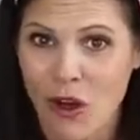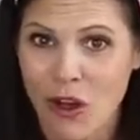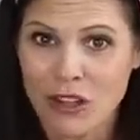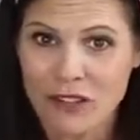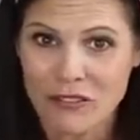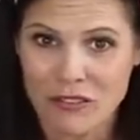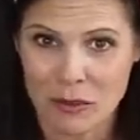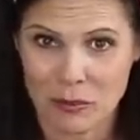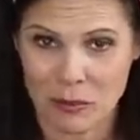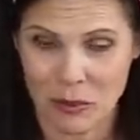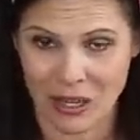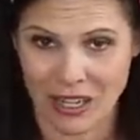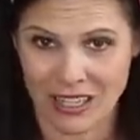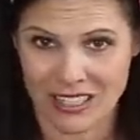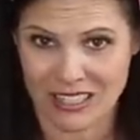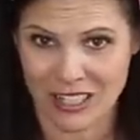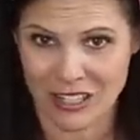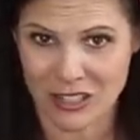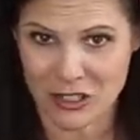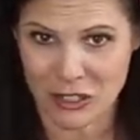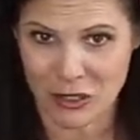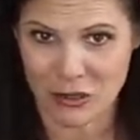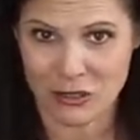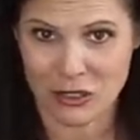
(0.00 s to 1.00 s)
all of the products
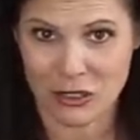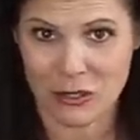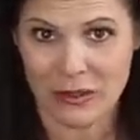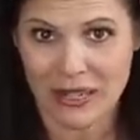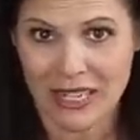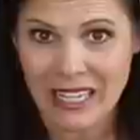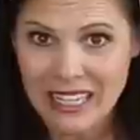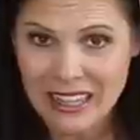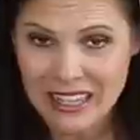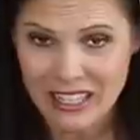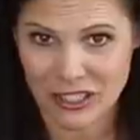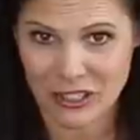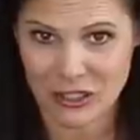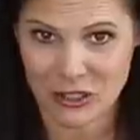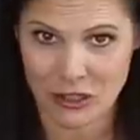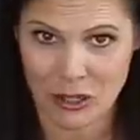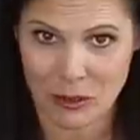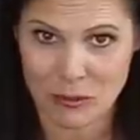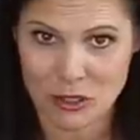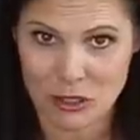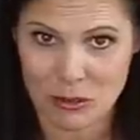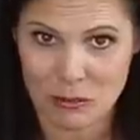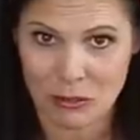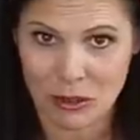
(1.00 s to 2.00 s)
I showed you in the
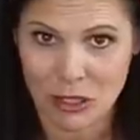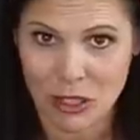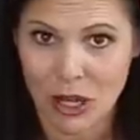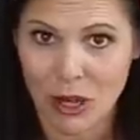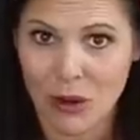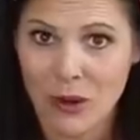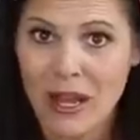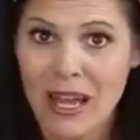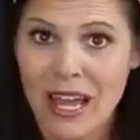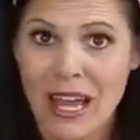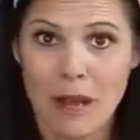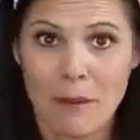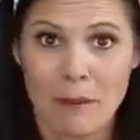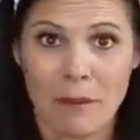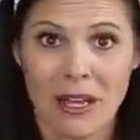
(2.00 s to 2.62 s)
description below.